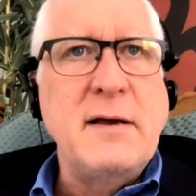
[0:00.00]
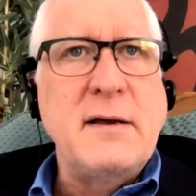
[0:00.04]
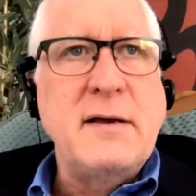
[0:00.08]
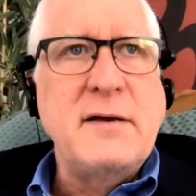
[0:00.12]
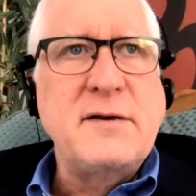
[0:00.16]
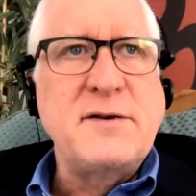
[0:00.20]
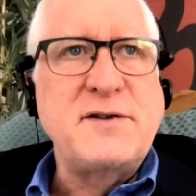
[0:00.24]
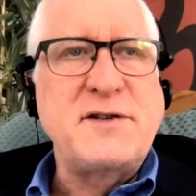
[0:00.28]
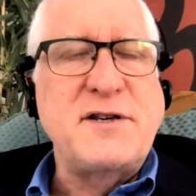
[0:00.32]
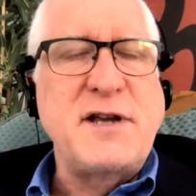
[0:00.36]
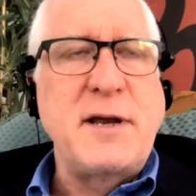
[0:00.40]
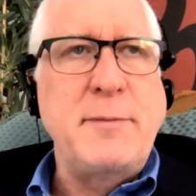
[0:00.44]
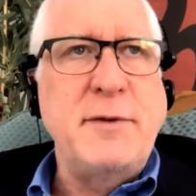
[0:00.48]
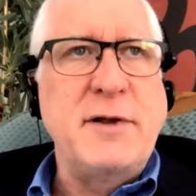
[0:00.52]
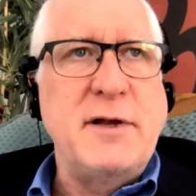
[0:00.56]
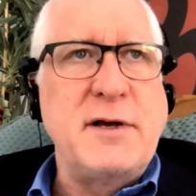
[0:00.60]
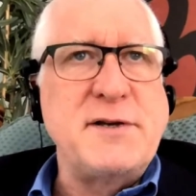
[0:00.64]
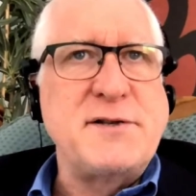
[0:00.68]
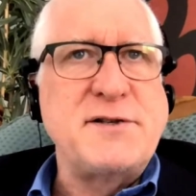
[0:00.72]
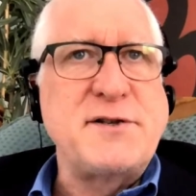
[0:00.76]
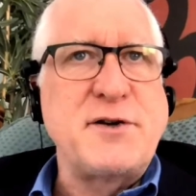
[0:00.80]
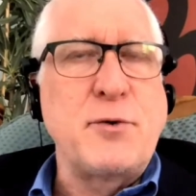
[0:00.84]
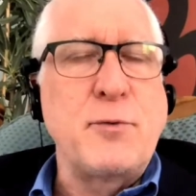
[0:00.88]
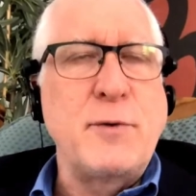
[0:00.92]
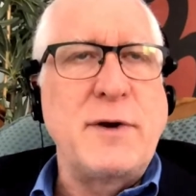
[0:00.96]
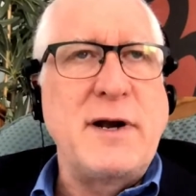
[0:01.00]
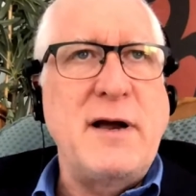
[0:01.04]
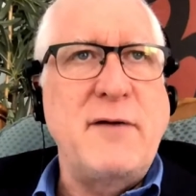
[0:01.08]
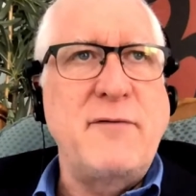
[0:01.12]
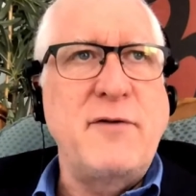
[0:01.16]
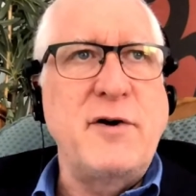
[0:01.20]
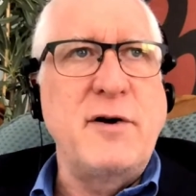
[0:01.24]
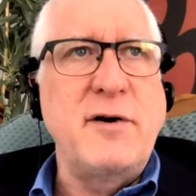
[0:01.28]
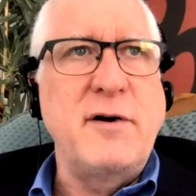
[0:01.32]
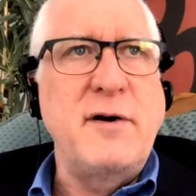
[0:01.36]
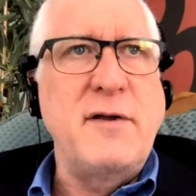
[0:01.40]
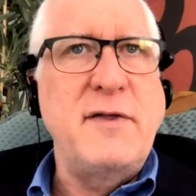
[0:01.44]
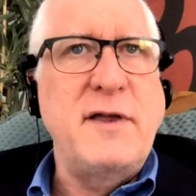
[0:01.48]
stimulus or
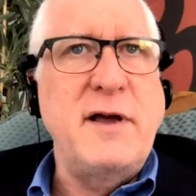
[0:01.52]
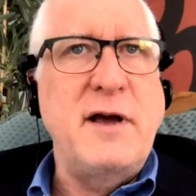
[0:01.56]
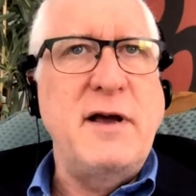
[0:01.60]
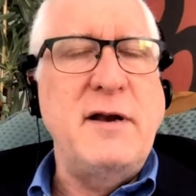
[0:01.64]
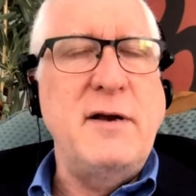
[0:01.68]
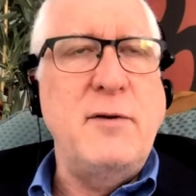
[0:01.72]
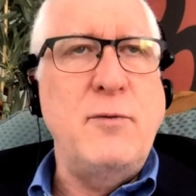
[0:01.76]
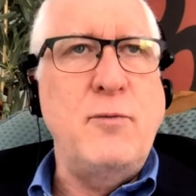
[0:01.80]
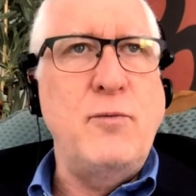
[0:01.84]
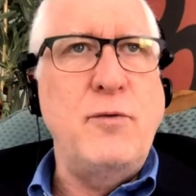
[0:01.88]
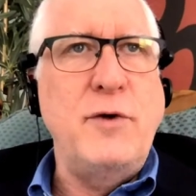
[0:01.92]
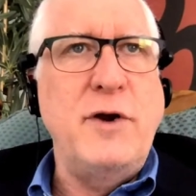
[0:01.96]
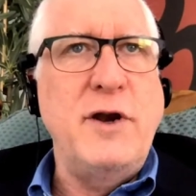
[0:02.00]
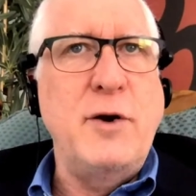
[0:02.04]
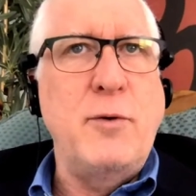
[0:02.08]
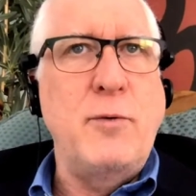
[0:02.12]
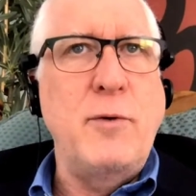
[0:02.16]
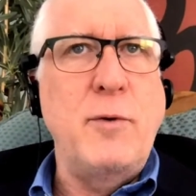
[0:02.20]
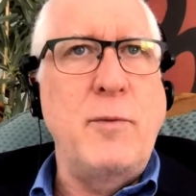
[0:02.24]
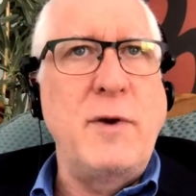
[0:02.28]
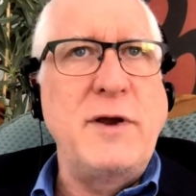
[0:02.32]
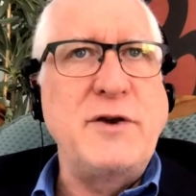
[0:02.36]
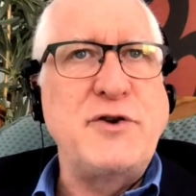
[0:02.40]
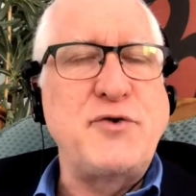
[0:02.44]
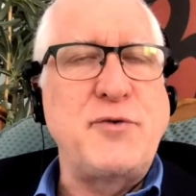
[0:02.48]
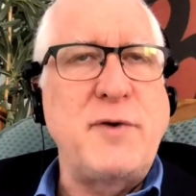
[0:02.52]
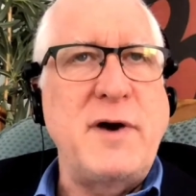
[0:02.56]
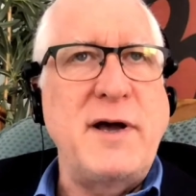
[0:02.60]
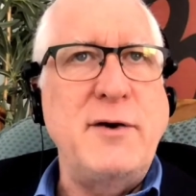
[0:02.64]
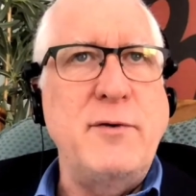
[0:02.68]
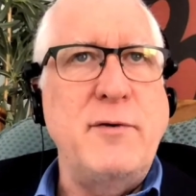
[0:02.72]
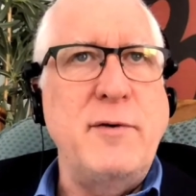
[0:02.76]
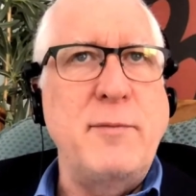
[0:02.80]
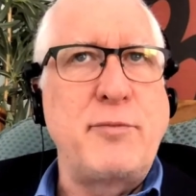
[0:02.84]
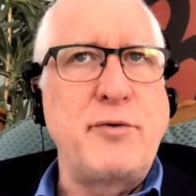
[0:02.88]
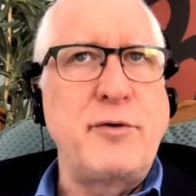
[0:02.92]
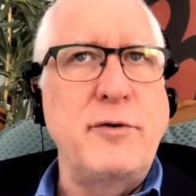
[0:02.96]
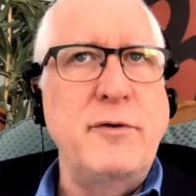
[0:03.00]
whatever that you know when we try
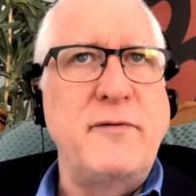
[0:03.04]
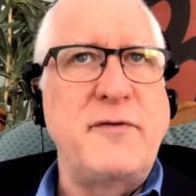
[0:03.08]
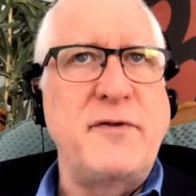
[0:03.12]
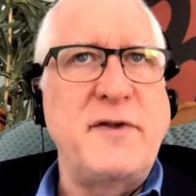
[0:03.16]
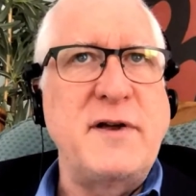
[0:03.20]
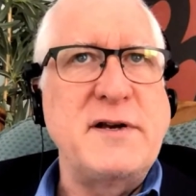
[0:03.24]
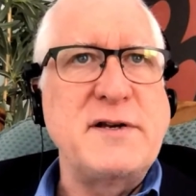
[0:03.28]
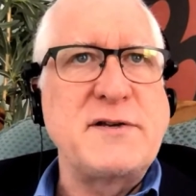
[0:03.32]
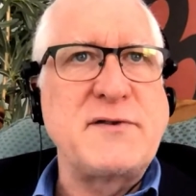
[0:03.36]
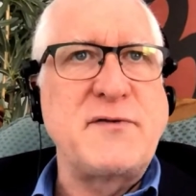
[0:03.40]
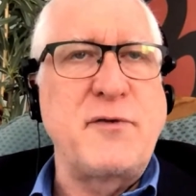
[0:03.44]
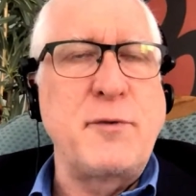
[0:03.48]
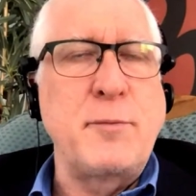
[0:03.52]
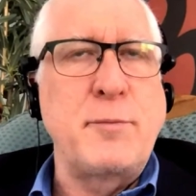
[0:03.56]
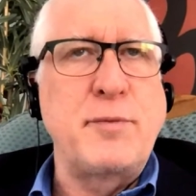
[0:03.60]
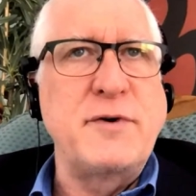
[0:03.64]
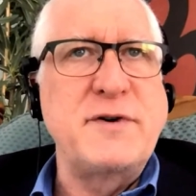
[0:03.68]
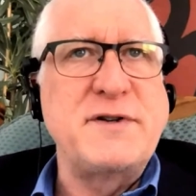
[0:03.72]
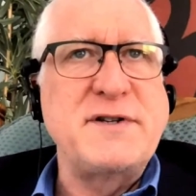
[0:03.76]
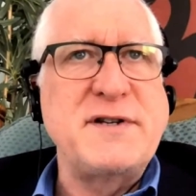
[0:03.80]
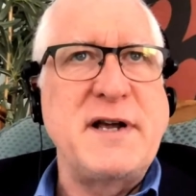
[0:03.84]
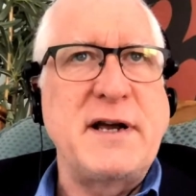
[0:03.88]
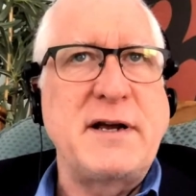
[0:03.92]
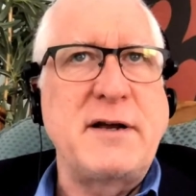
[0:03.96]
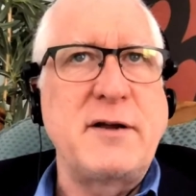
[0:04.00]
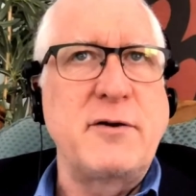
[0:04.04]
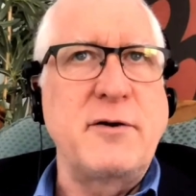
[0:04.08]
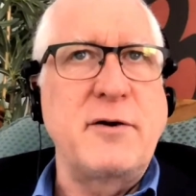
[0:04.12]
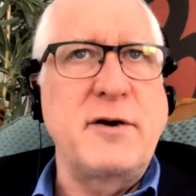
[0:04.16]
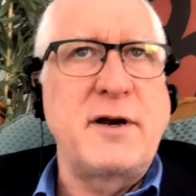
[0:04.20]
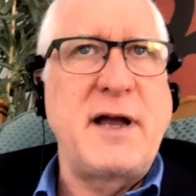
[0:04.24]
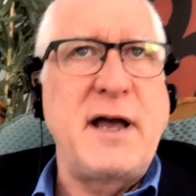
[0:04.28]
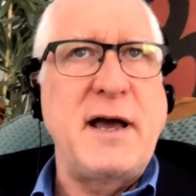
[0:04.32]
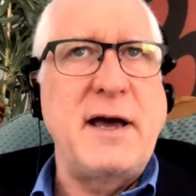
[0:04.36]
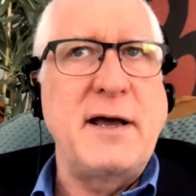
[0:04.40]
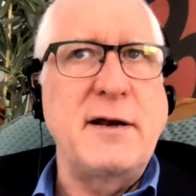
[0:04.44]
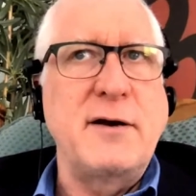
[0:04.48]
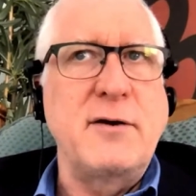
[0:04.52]
to improve things for particular
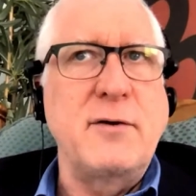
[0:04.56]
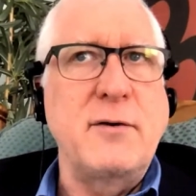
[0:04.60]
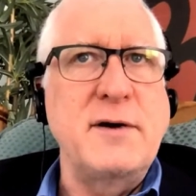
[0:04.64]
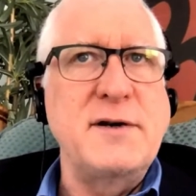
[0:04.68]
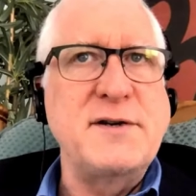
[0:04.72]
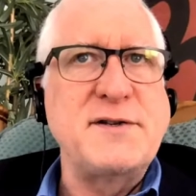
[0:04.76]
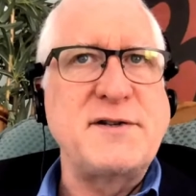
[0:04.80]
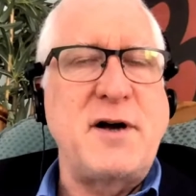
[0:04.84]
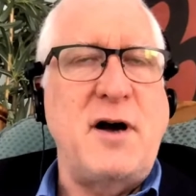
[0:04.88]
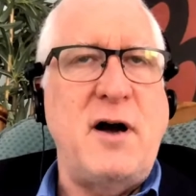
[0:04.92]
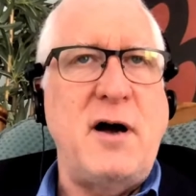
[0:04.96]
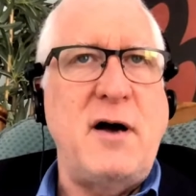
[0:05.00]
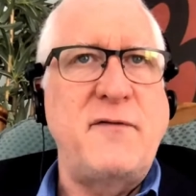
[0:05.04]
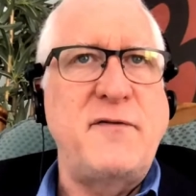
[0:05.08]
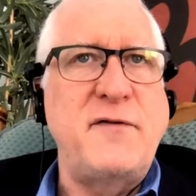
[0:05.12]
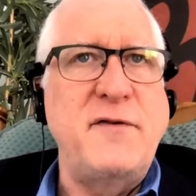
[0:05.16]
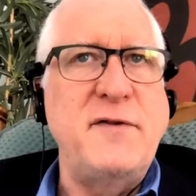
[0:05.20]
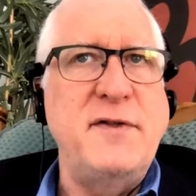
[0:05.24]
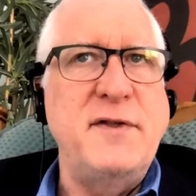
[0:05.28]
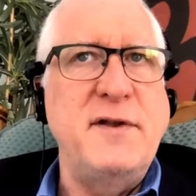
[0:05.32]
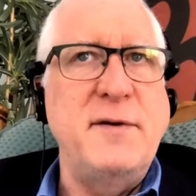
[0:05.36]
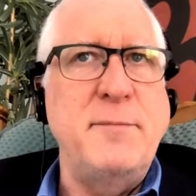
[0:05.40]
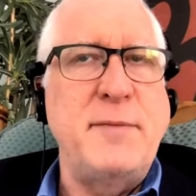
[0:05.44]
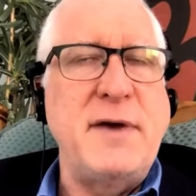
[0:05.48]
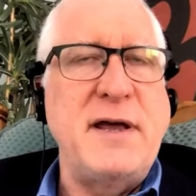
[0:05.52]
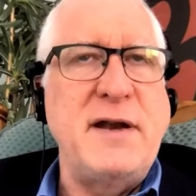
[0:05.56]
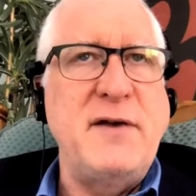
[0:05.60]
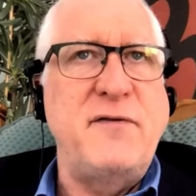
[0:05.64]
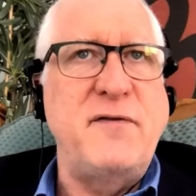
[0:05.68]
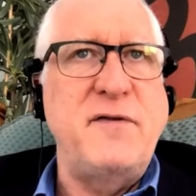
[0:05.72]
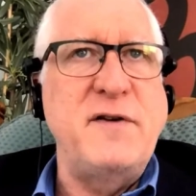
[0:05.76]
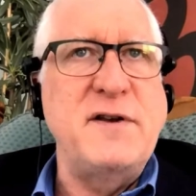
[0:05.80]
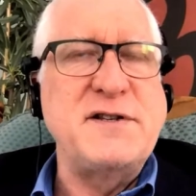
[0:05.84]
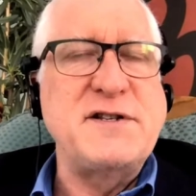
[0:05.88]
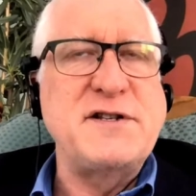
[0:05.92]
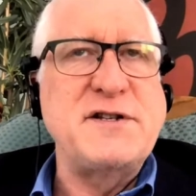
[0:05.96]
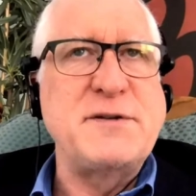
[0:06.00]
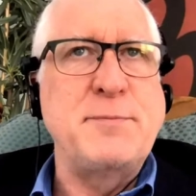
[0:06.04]
categories often the
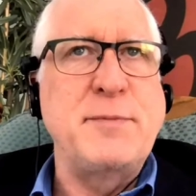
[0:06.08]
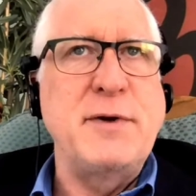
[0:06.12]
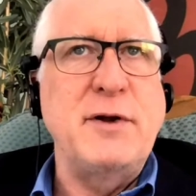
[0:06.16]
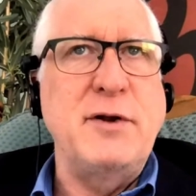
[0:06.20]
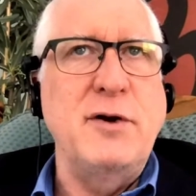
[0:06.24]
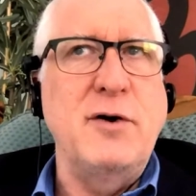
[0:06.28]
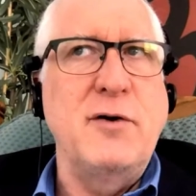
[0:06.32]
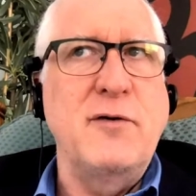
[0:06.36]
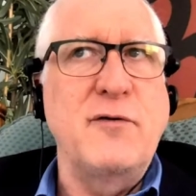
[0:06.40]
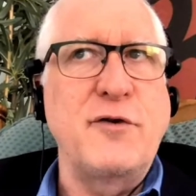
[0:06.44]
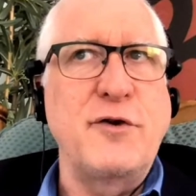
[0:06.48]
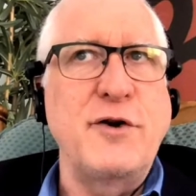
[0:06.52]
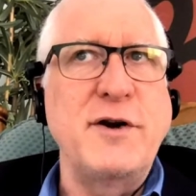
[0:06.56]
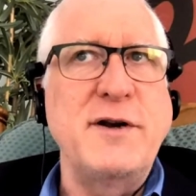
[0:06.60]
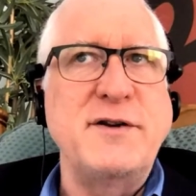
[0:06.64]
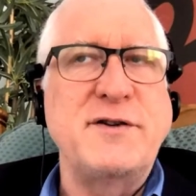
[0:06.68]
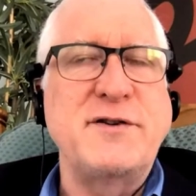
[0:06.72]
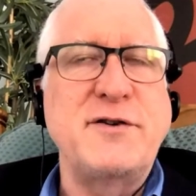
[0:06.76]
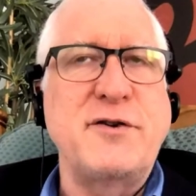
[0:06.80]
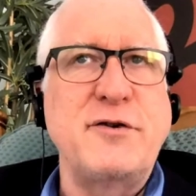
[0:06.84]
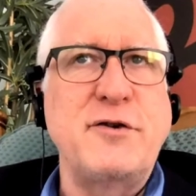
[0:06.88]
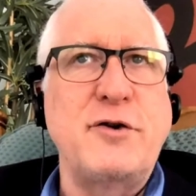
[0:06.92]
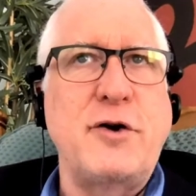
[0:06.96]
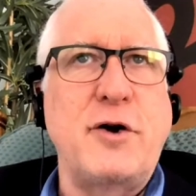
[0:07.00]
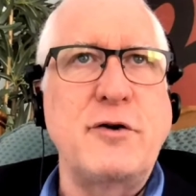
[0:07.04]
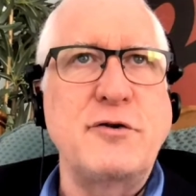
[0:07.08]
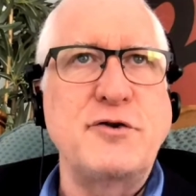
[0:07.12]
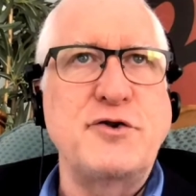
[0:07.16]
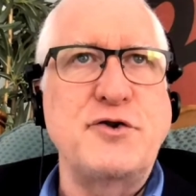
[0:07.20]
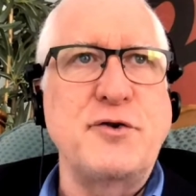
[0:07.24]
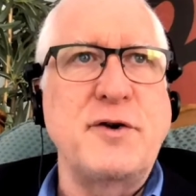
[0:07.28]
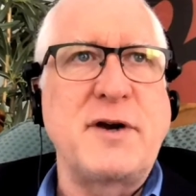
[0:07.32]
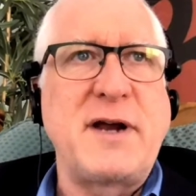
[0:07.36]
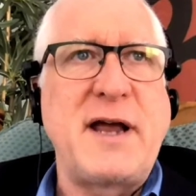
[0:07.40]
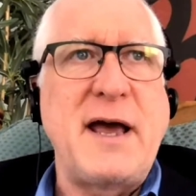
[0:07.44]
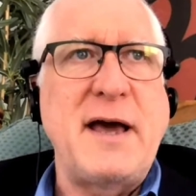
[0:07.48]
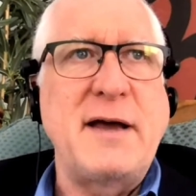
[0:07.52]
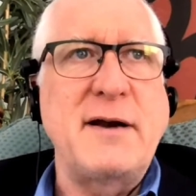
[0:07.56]
benefits spill over into
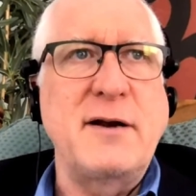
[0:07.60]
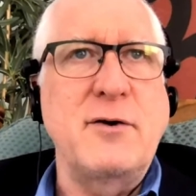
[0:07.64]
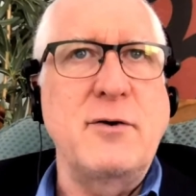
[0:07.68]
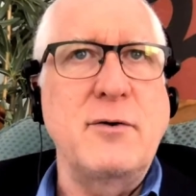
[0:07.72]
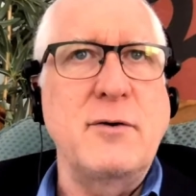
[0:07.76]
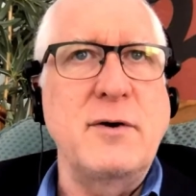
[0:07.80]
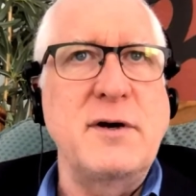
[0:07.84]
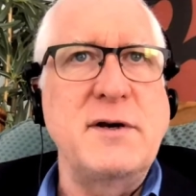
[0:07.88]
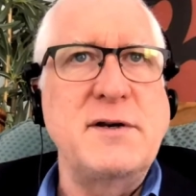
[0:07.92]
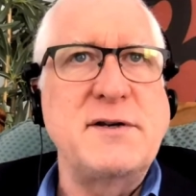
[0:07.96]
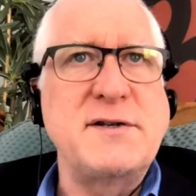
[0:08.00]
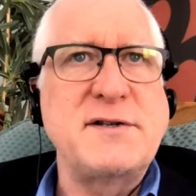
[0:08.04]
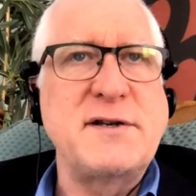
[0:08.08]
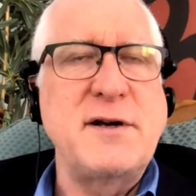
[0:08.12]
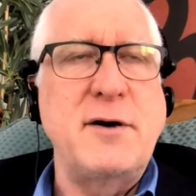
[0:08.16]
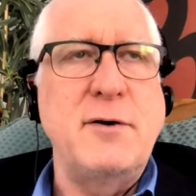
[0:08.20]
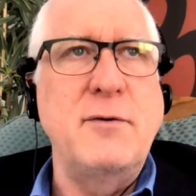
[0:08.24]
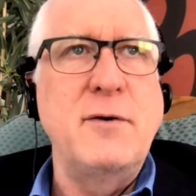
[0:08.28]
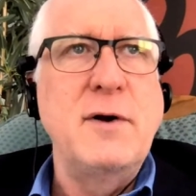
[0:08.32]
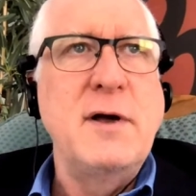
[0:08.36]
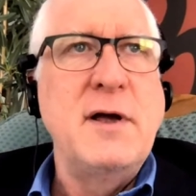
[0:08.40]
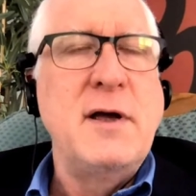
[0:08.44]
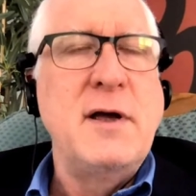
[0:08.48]
larger categories so